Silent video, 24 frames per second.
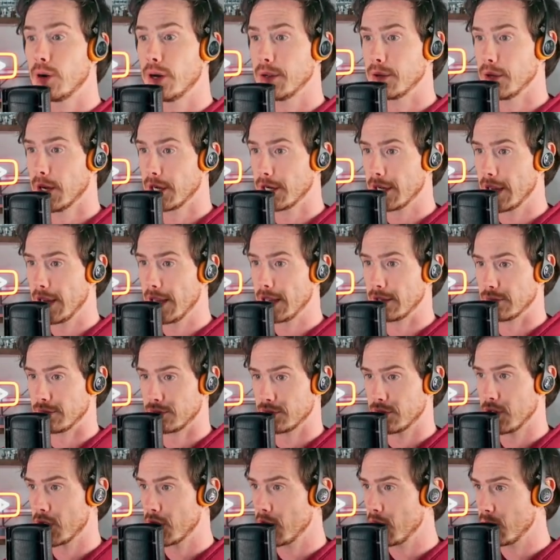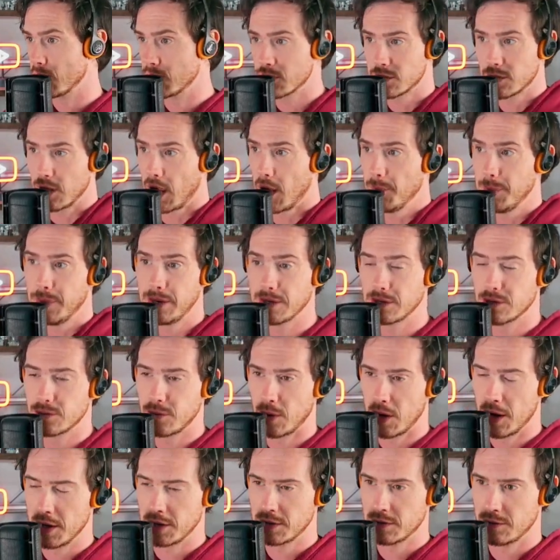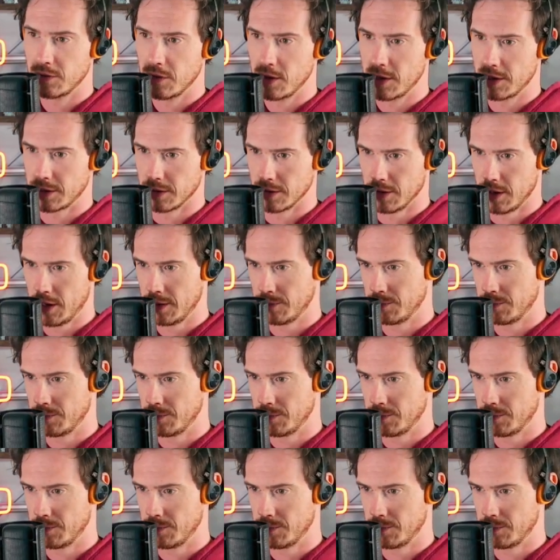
Great. Okay. No. It's fine.